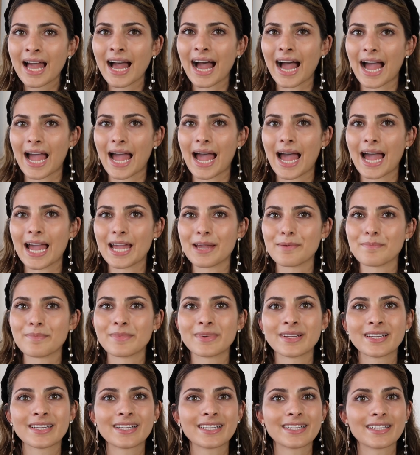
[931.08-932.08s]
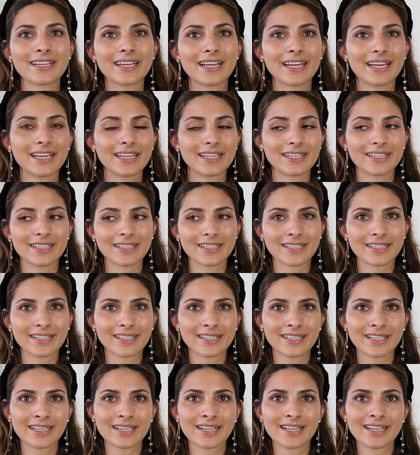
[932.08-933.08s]
I'm in
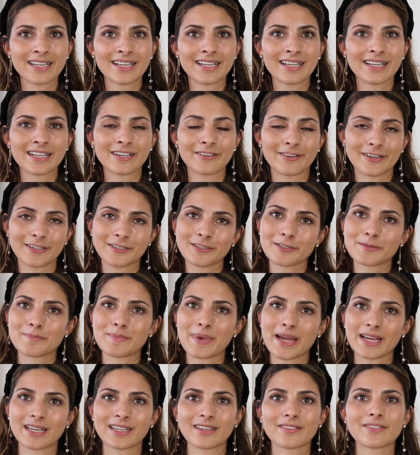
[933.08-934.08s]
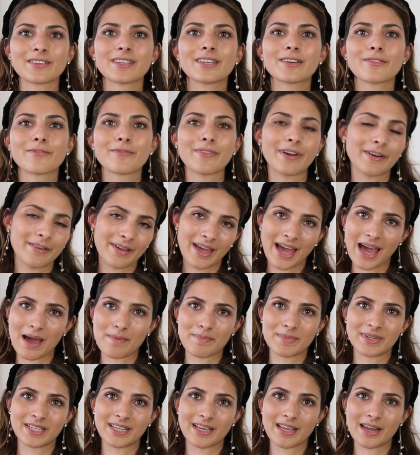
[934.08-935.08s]
retrospective very
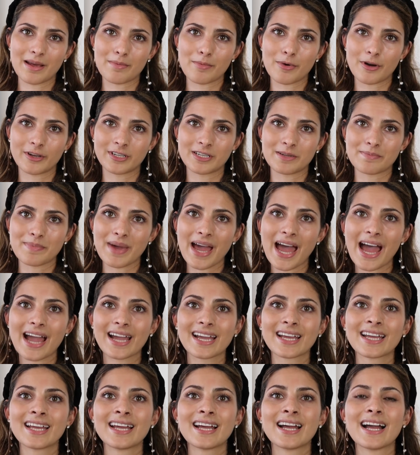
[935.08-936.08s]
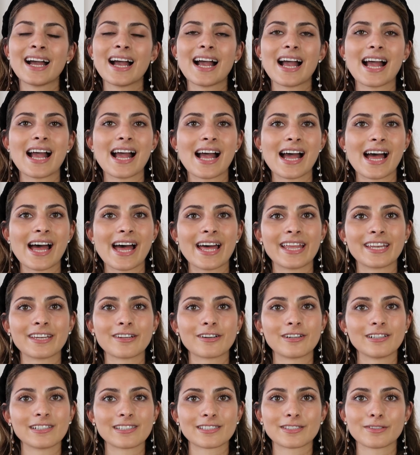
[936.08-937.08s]
happy that I bought the bag. And
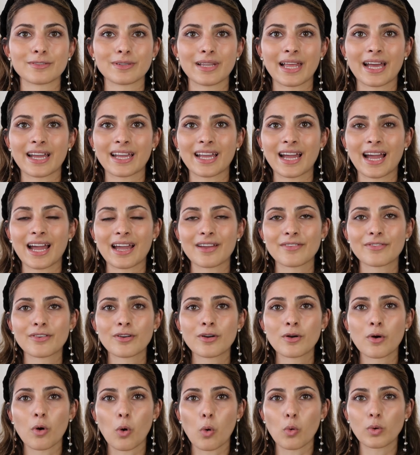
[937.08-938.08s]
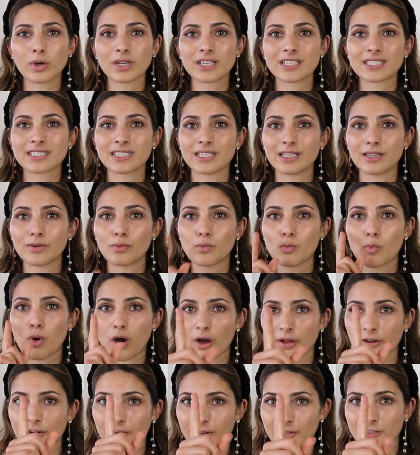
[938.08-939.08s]
also, like, I've only seen
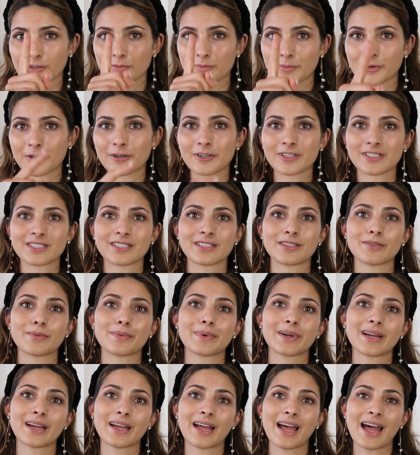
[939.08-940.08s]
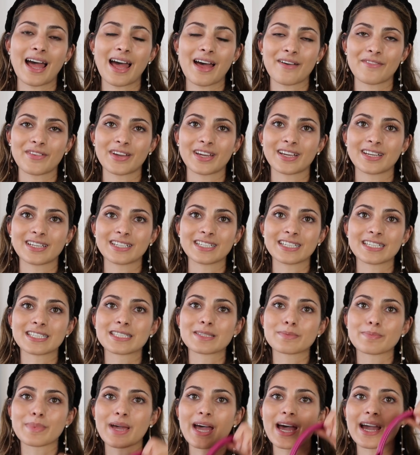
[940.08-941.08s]
one other person having
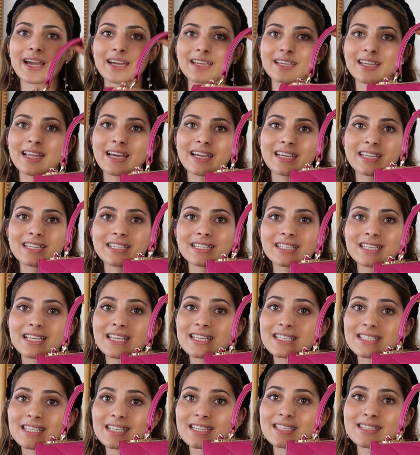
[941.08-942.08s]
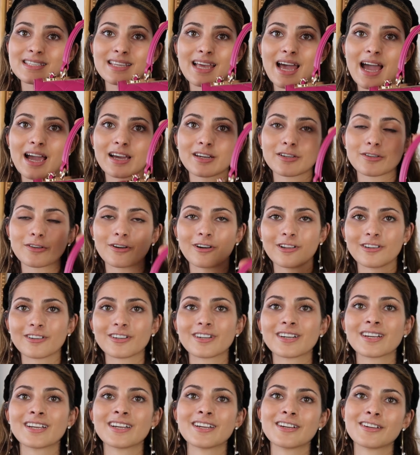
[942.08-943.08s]
this bag, like, in this exact
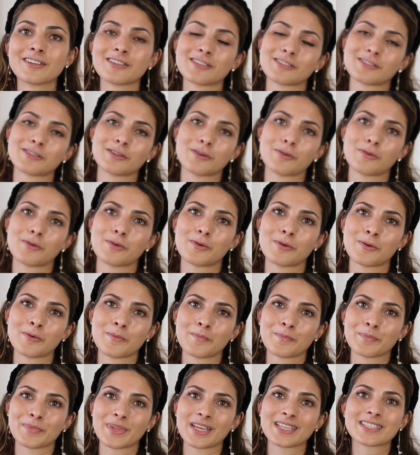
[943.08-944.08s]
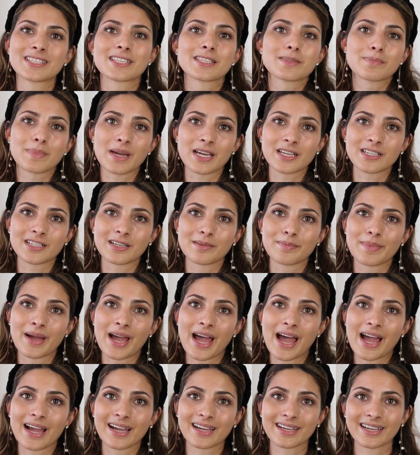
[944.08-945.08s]
color, so it's a special
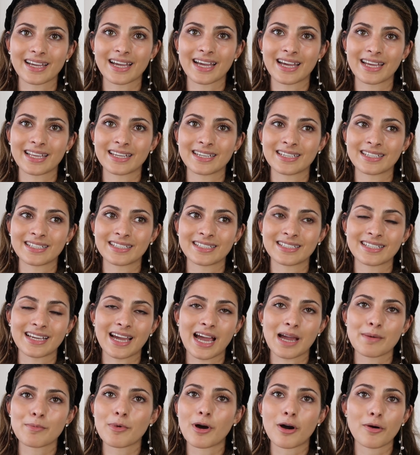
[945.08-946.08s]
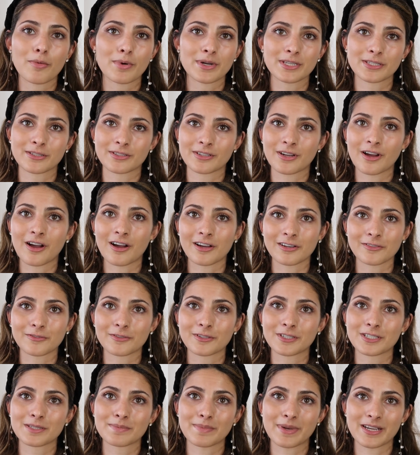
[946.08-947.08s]
bag, and I'm always on the hunt
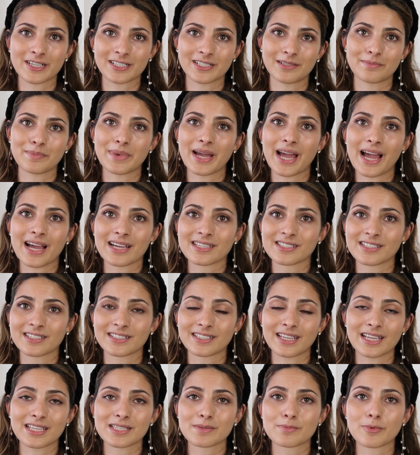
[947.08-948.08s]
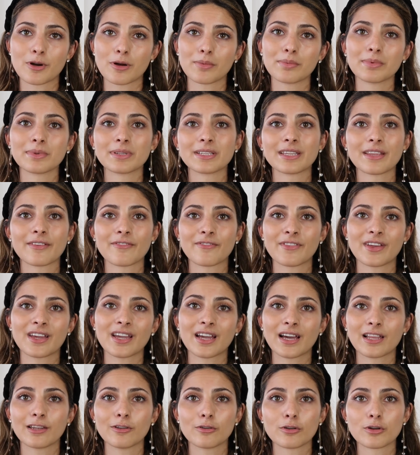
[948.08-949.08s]
for special bags, and that's probably the
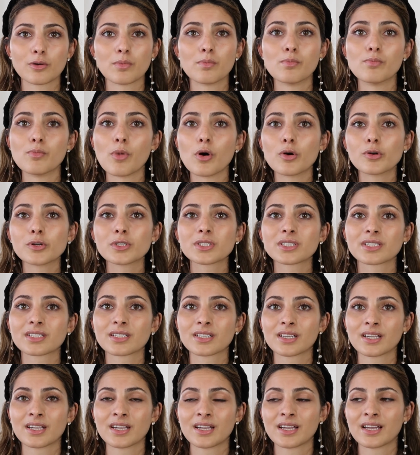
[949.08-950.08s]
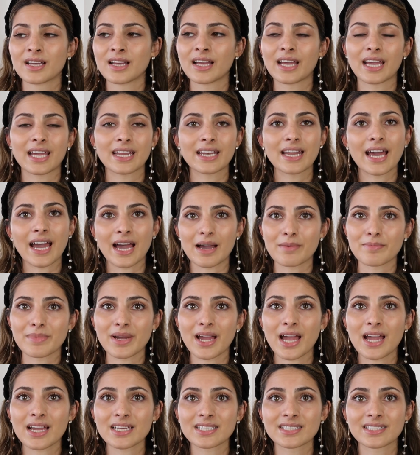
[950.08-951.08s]
thing I look most in
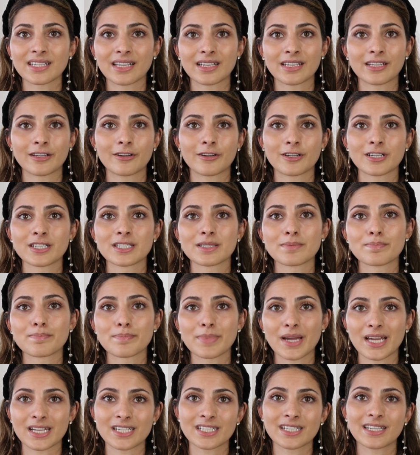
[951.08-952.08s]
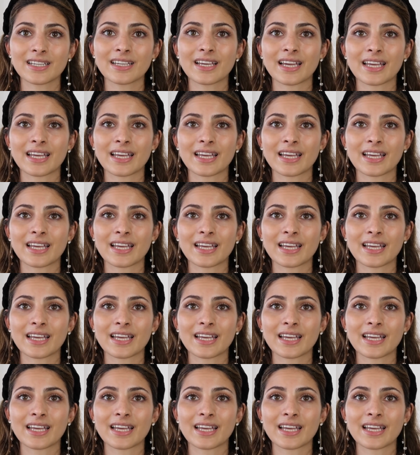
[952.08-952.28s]
handbags, that they are special.